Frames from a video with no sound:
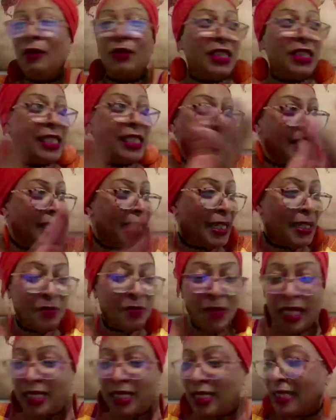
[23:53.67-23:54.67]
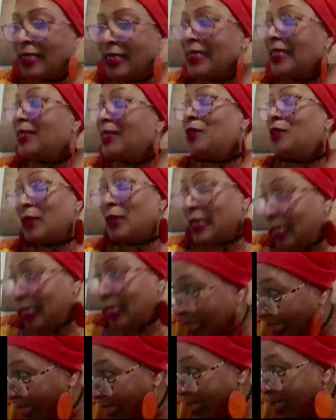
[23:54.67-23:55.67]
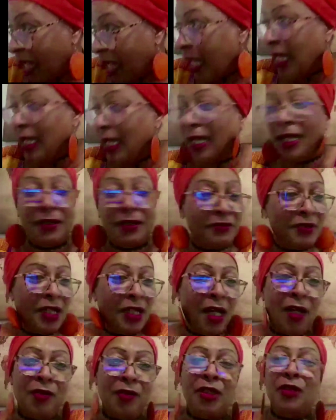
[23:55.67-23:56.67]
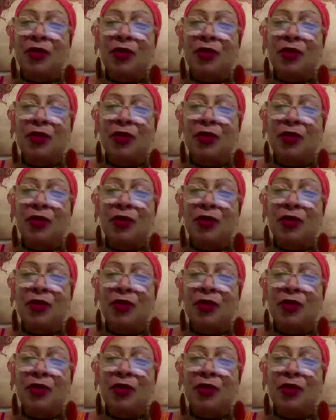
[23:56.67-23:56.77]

I was just telling my son, till today, I love the